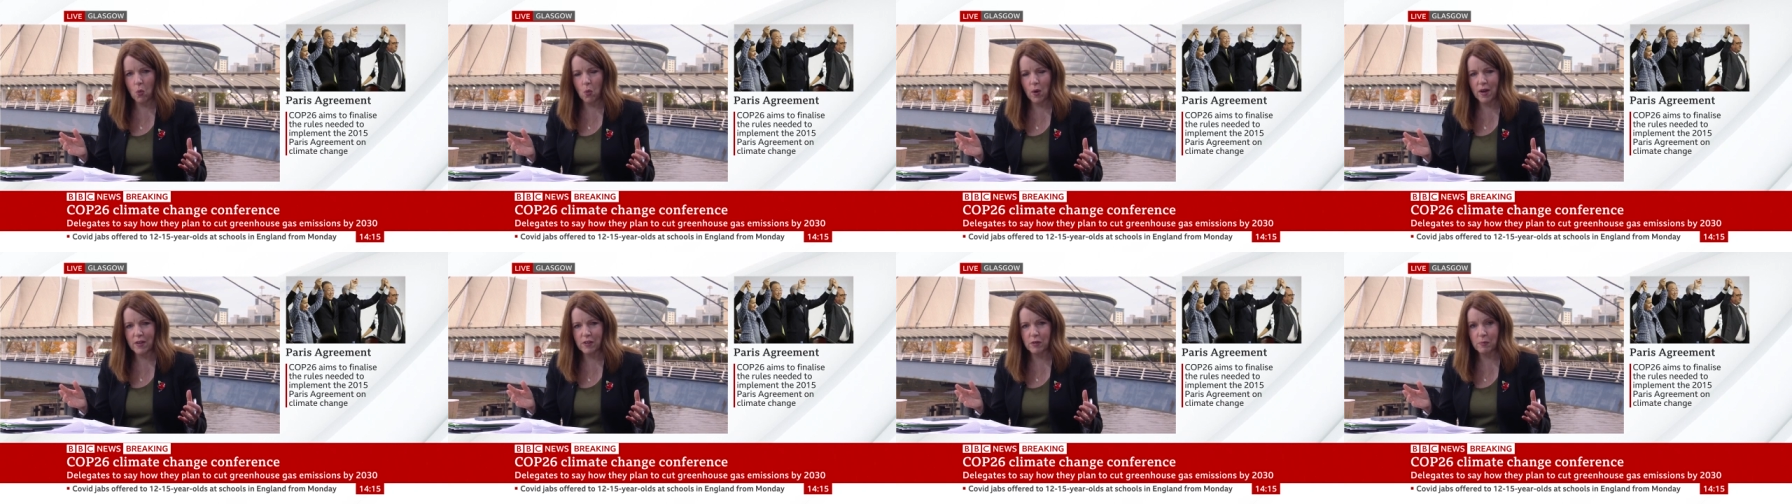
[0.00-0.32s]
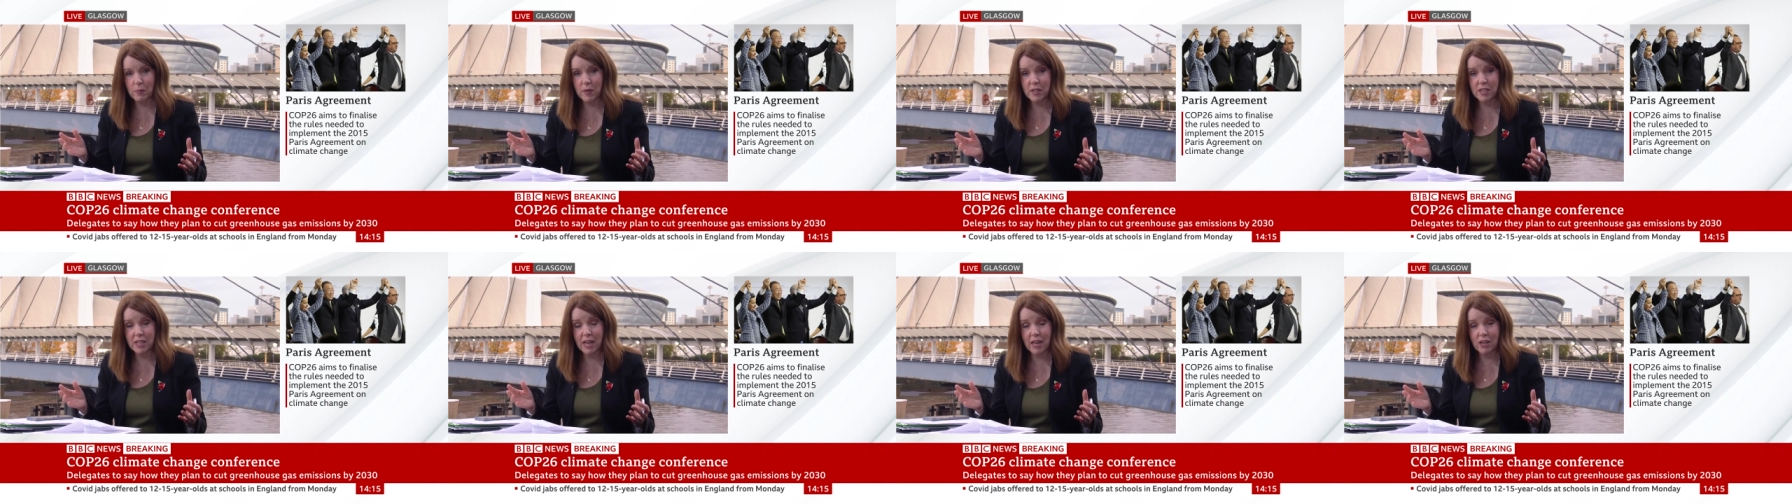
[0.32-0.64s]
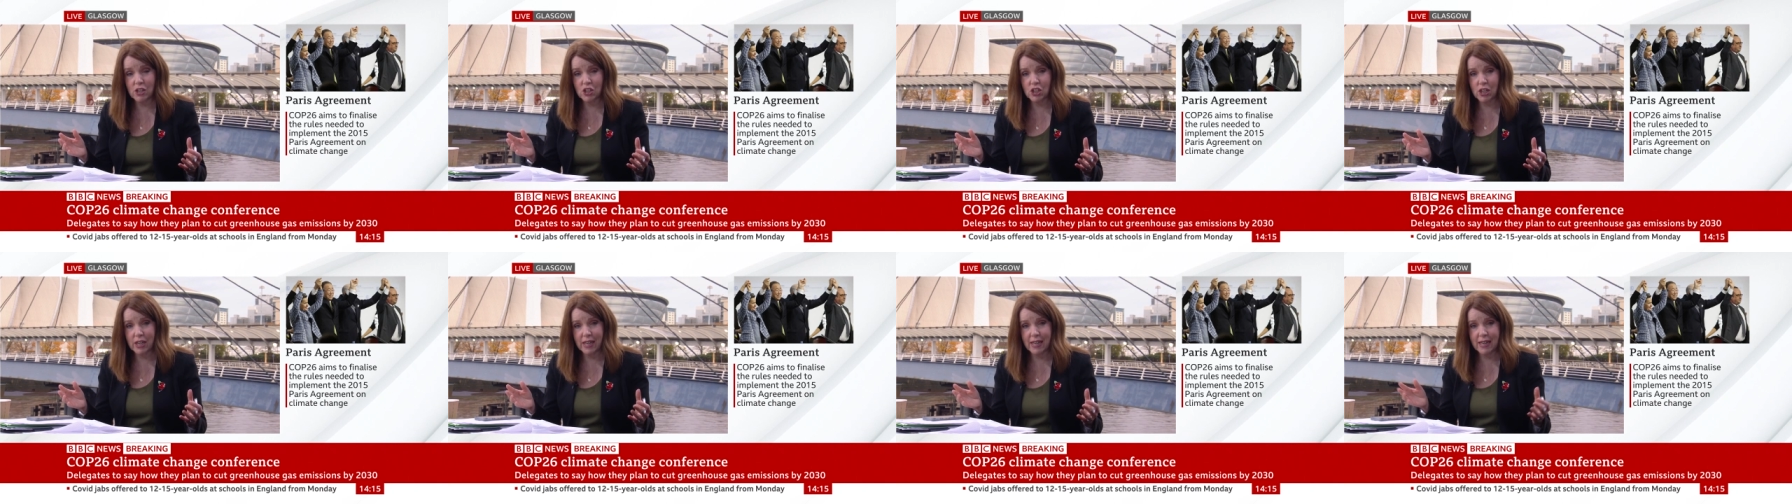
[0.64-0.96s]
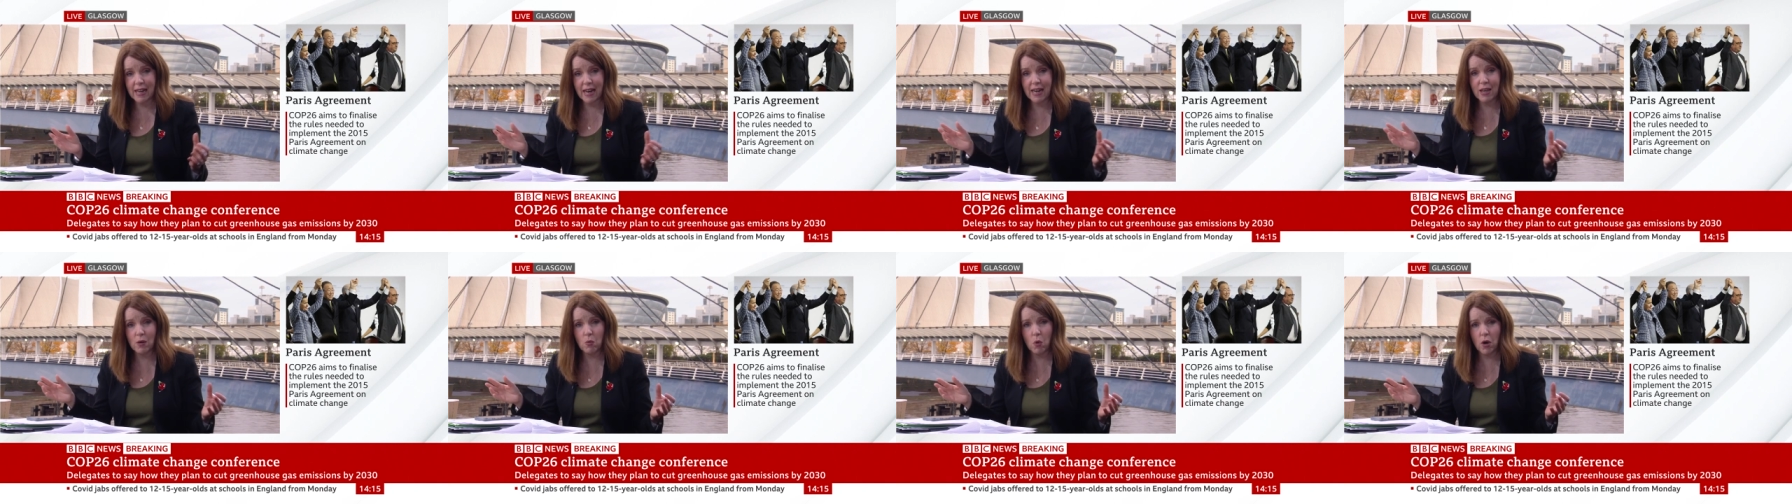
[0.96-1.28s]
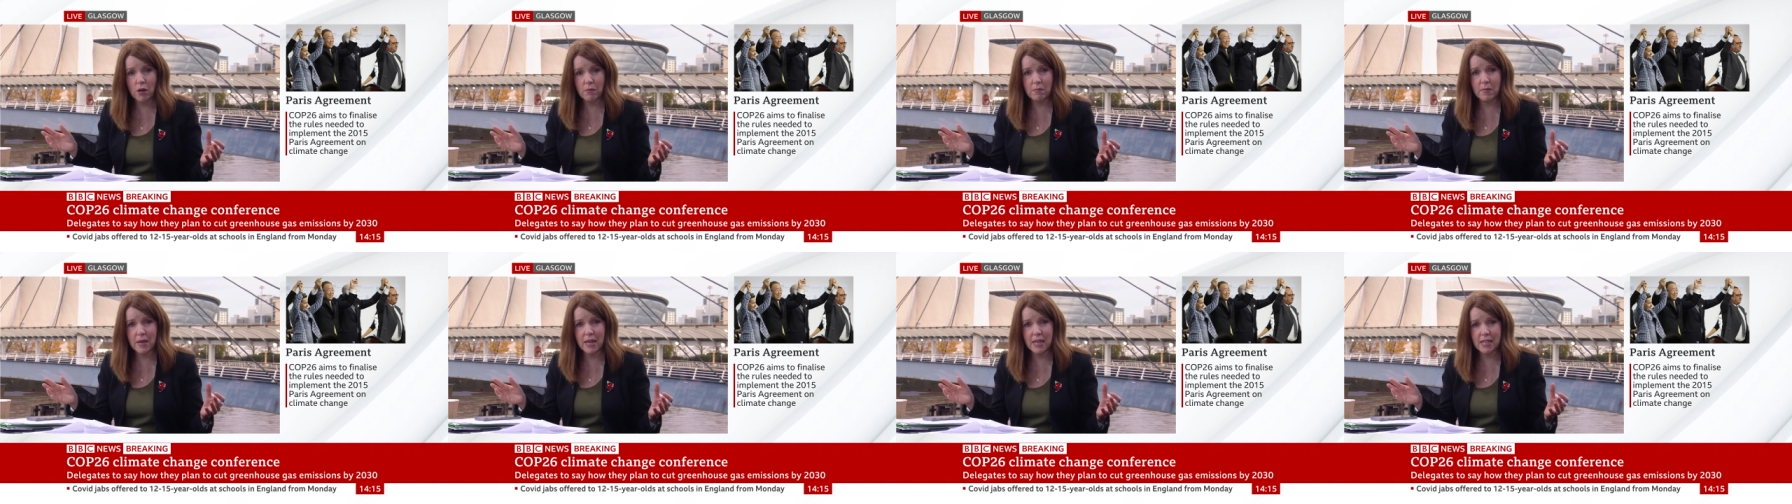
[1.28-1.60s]
with potentially in any
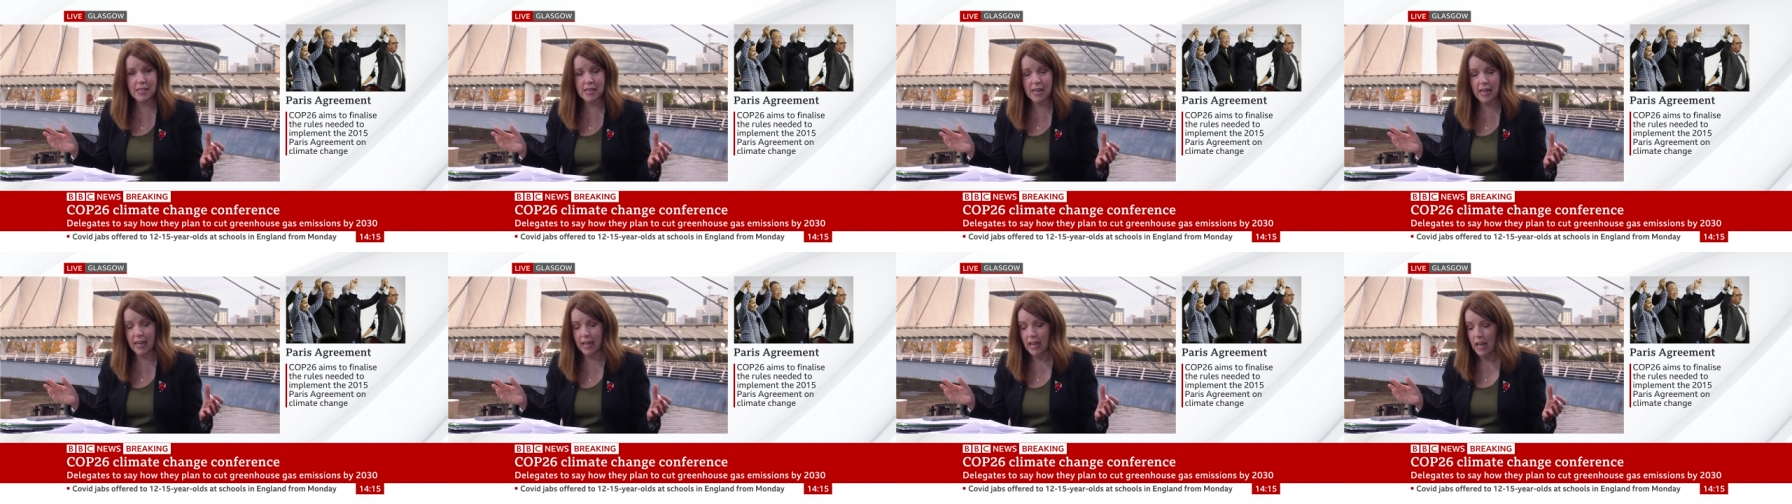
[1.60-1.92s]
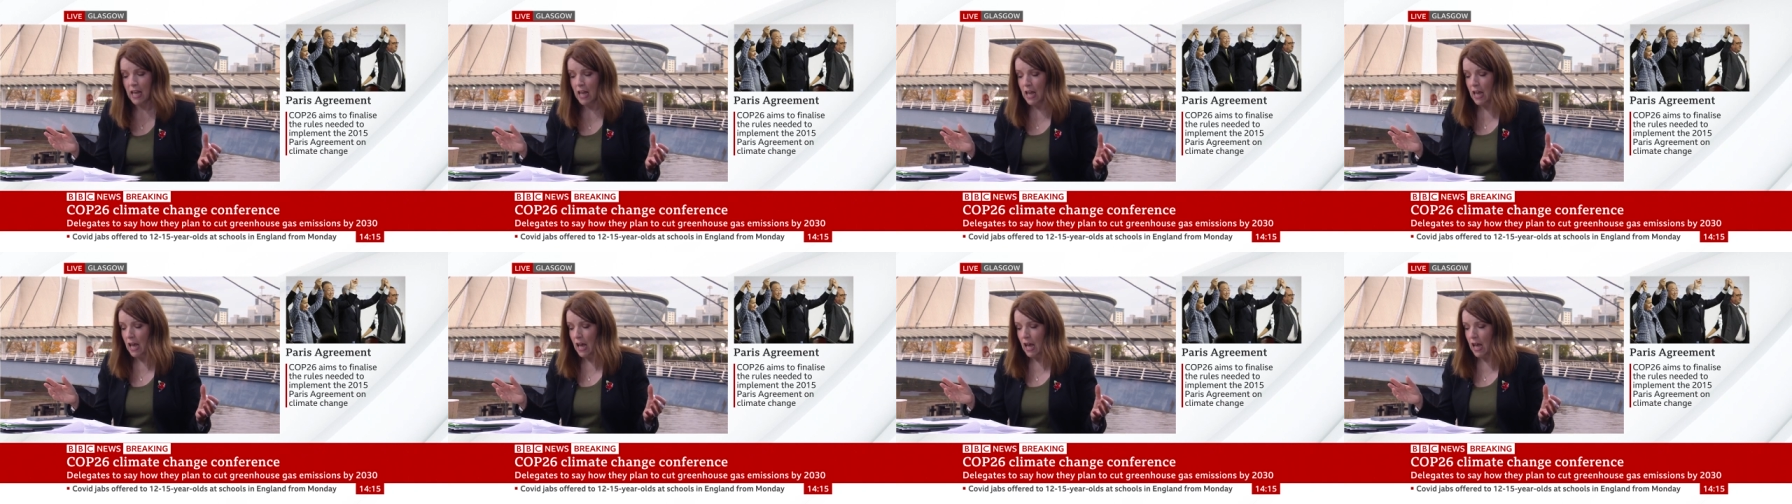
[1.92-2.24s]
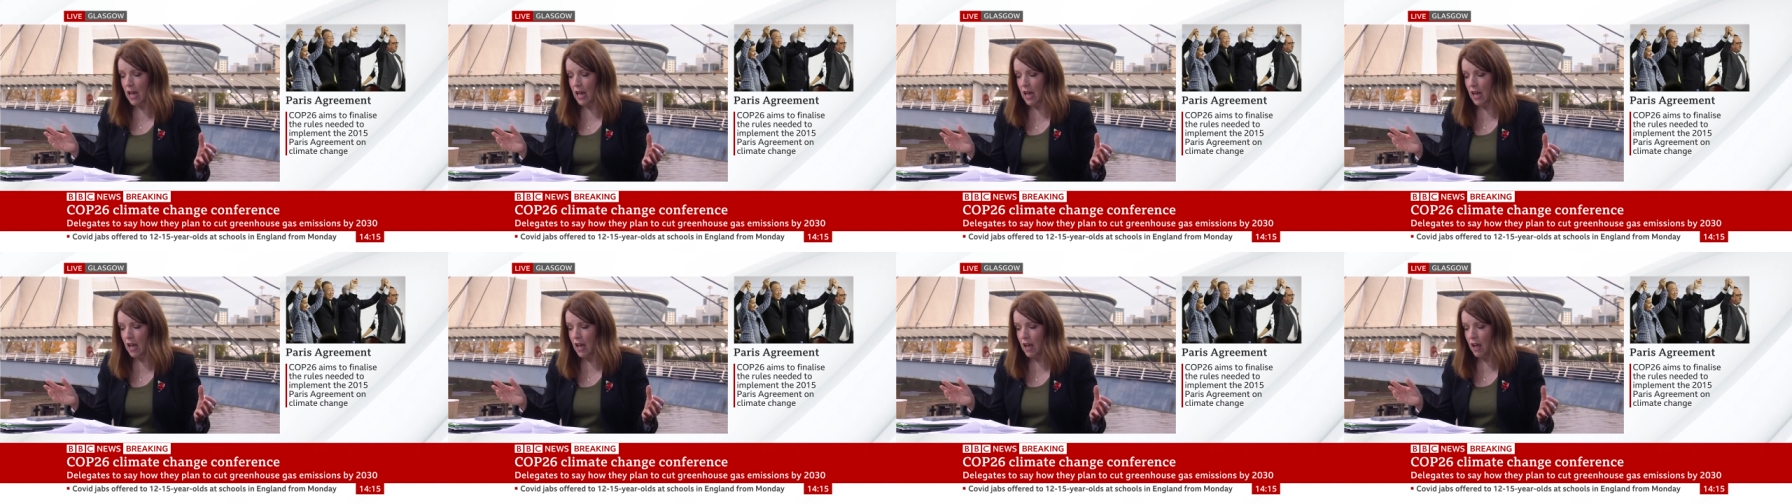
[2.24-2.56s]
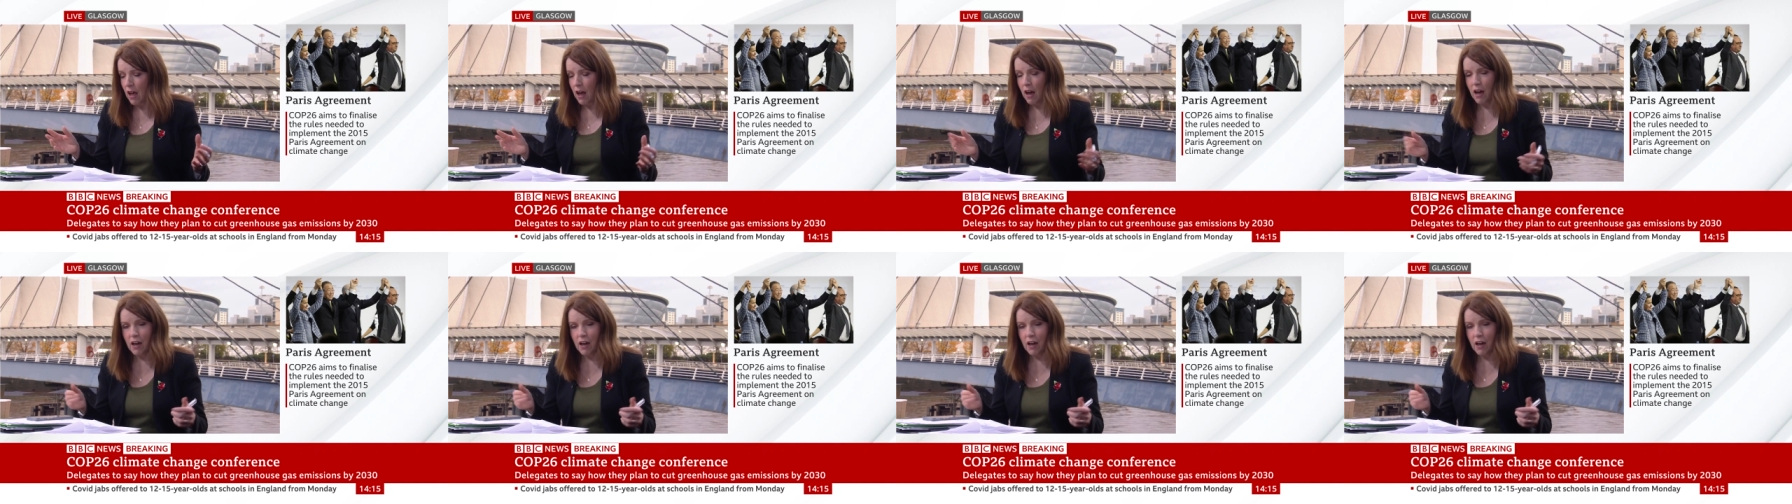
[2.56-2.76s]
one meeting uh,